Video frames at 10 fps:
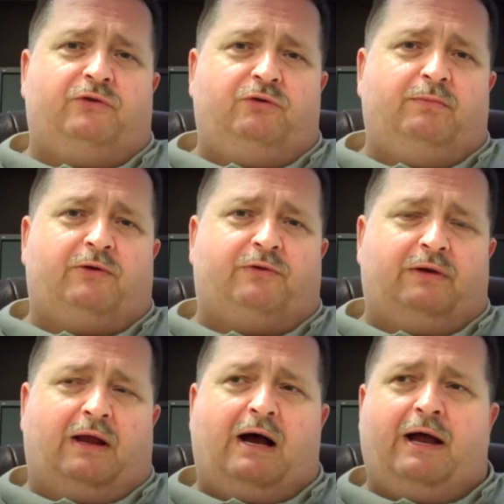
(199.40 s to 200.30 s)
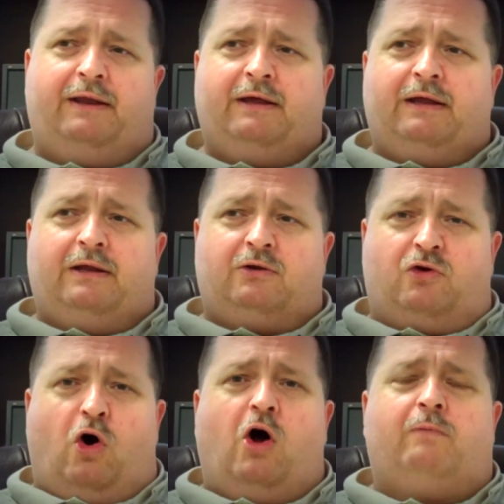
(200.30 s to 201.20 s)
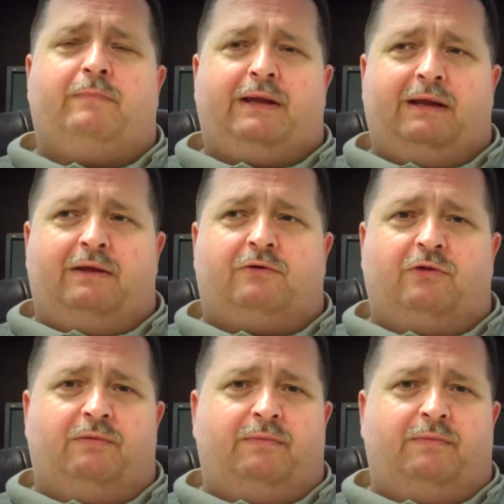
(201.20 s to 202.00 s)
Union Mission. God called me into